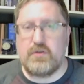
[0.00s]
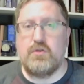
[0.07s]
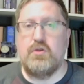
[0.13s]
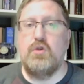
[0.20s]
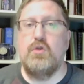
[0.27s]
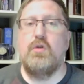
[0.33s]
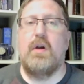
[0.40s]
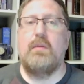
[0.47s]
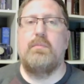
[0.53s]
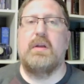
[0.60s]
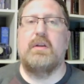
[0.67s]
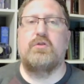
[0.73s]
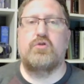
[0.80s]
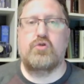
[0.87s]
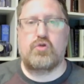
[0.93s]
you have
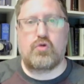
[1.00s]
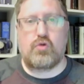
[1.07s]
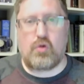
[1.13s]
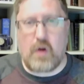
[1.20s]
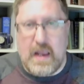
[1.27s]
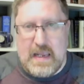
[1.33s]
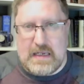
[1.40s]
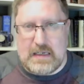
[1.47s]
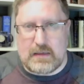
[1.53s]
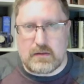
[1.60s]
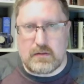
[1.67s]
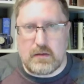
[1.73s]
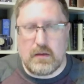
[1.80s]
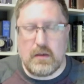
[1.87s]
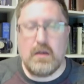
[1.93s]
been
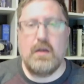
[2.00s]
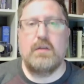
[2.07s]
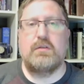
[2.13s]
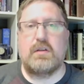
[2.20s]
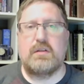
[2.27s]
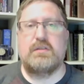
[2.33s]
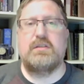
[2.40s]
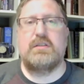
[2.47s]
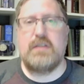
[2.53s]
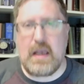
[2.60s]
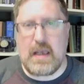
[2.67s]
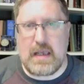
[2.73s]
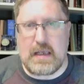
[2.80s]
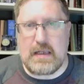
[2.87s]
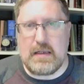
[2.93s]
trained to
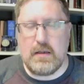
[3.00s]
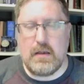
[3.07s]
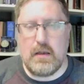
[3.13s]
say